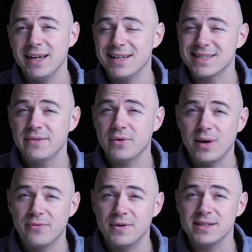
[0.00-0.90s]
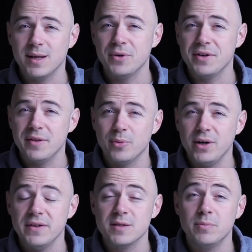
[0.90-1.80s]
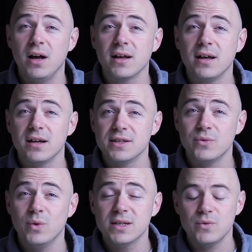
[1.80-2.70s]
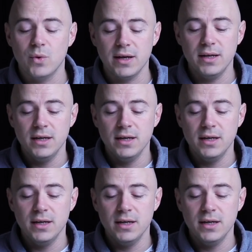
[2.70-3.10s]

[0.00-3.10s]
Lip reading: It doesn't have a reference number to the previous block because there wasn't one.